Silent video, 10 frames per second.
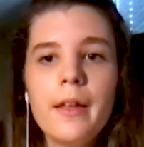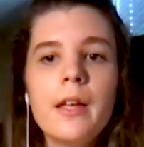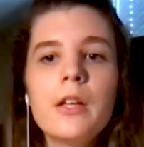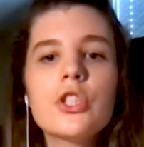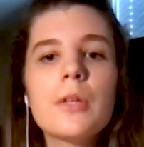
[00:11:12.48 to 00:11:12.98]

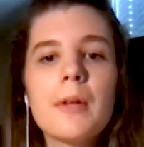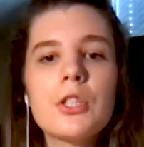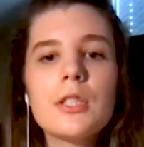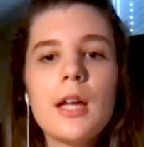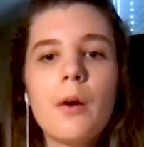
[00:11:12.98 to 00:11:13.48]
She
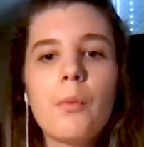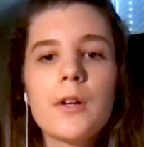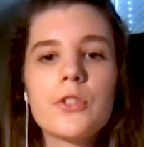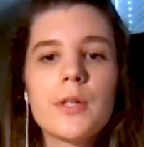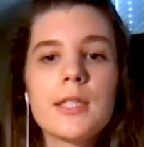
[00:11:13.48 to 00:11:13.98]
mentioned how
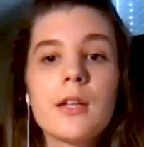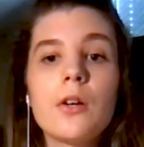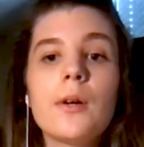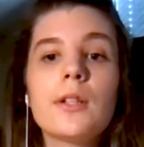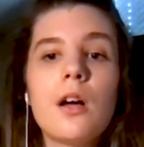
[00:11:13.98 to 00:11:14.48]
word choice can
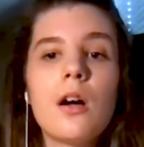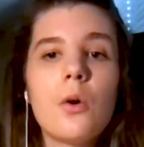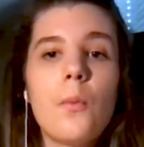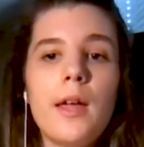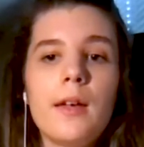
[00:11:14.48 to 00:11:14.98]
go a
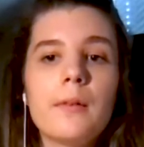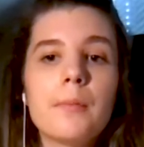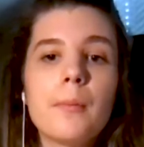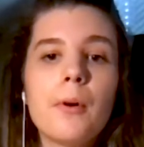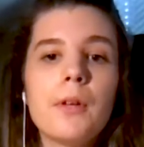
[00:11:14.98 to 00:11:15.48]
long way in
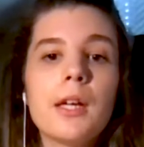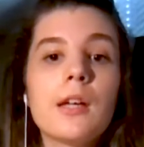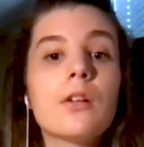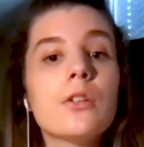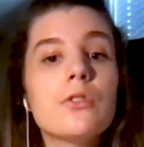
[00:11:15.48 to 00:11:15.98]
promoting
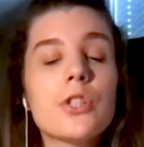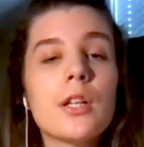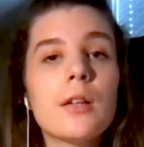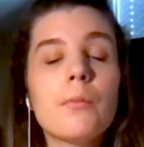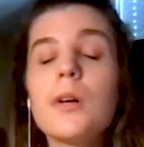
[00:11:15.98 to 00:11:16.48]

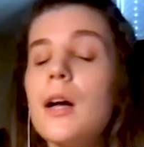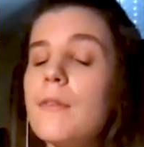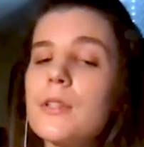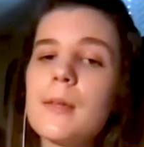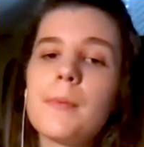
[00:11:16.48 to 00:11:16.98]
inclusion, and we'll
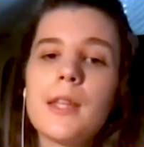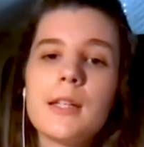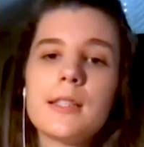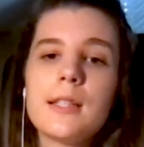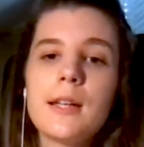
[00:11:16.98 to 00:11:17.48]
cover some of
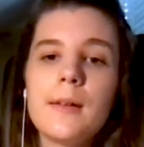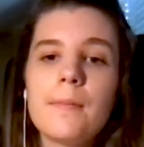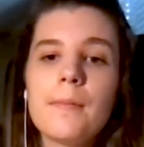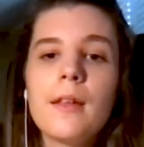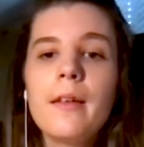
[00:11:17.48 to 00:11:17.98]
that today.
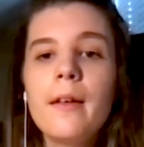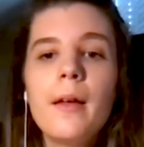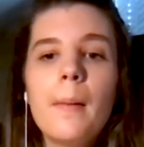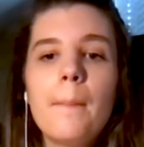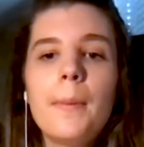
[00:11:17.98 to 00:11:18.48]

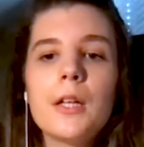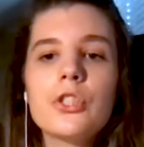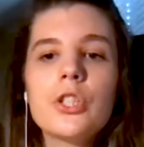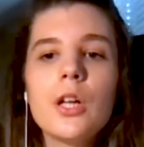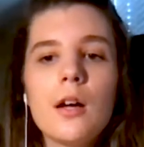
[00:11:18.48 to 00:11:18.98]
But
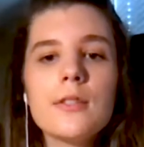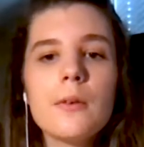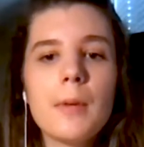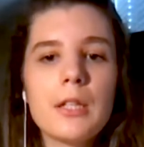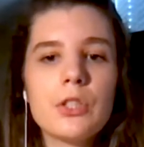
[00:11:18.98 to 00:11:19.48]
she also
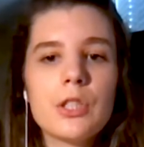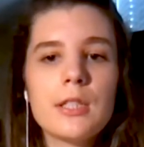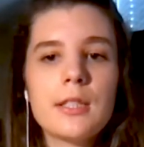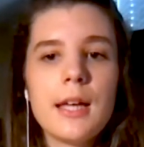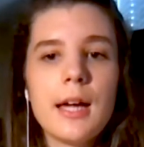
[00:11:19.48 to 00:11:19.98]

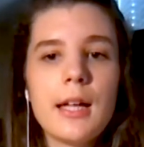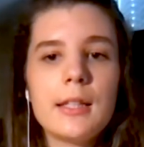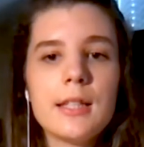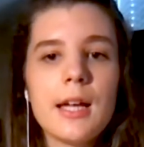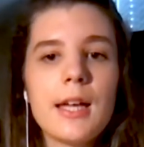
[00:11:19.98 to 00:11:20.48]
mentioned
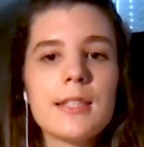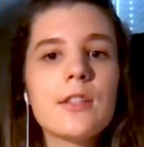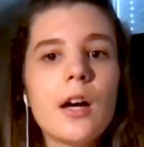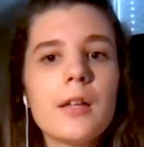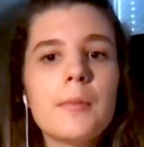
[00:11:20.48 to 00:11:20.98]
that as
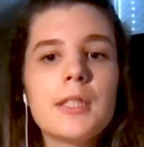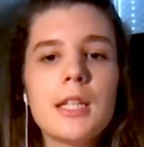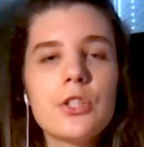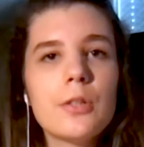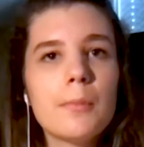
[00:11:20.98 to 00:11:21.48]

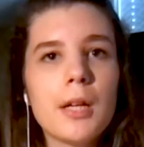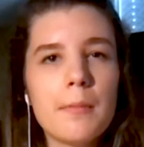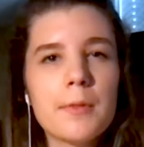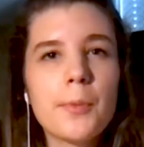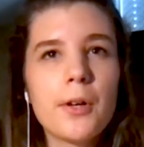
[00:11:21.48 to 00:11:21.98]
documentation
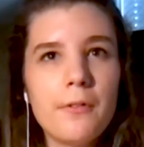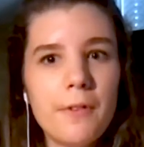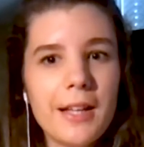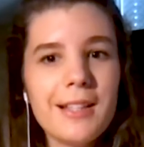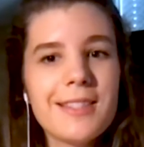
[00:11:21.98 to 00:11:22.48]
becomes more
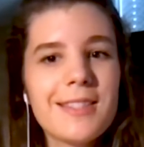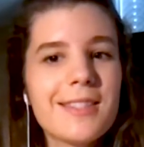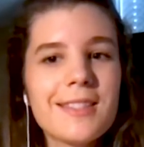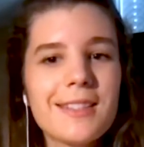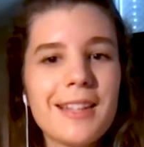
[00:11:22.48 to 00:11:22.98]

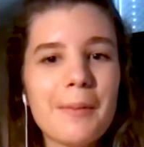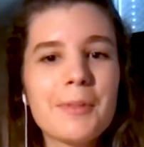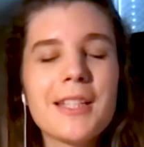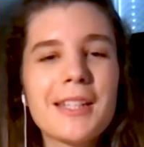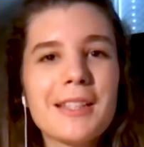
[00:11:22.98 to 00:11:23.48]
advanced, like
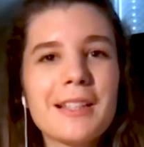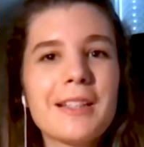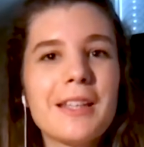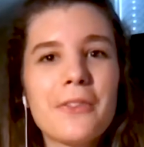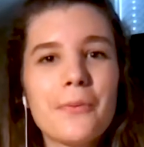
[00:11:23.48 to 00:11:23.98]

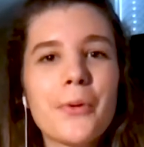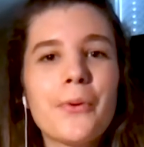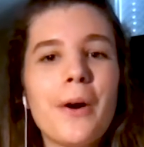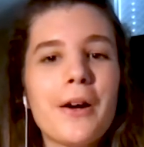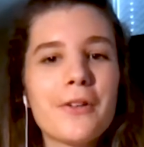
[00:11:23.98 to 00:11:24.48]
particularly
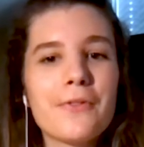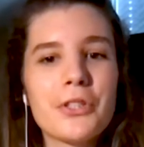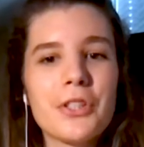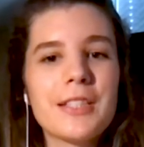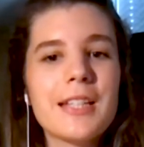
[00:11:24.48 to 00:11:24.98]
through
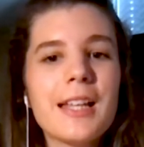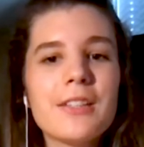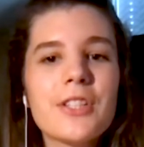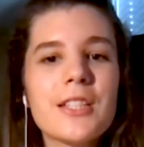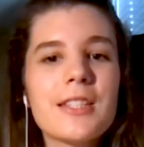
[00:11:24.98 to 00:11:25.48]
artificial
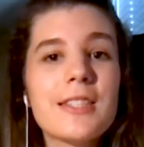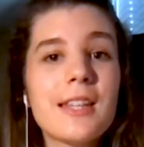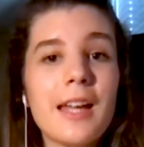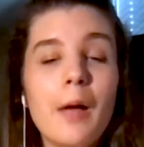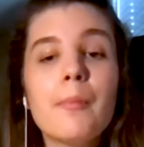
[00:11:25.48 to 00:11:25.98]
intelligence
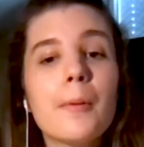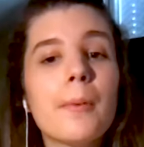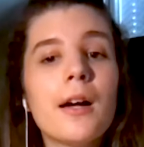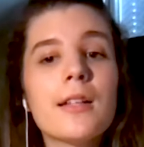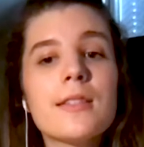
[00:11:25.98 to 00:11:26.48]
and helper
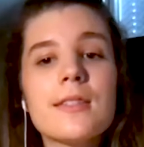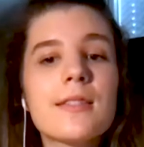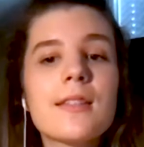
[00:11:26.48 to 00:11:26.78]
bots,